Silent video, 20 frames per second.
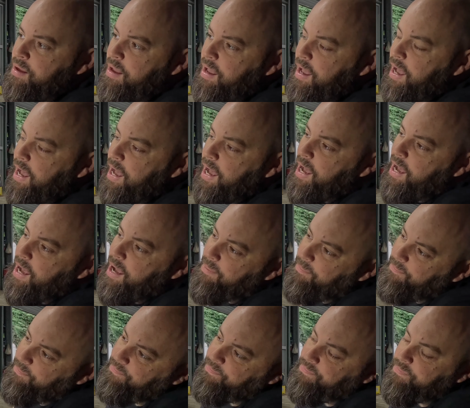
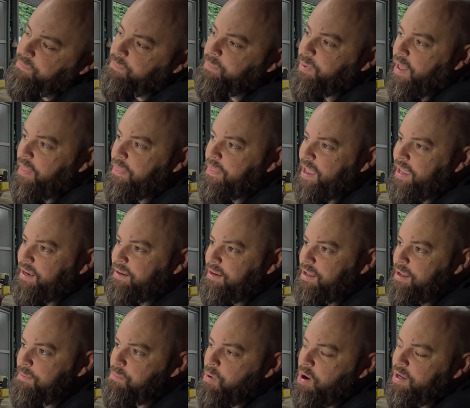But then
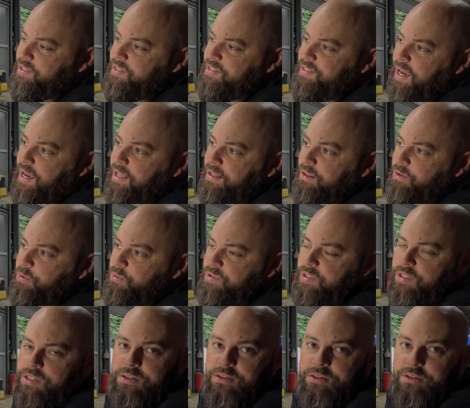it might start
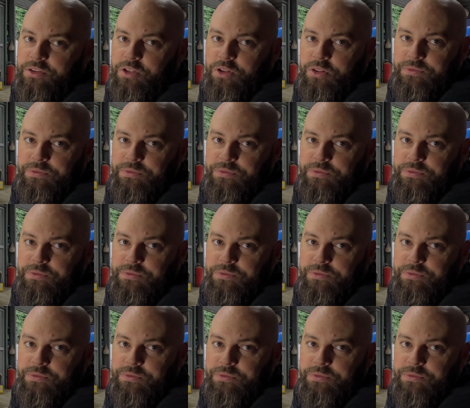losing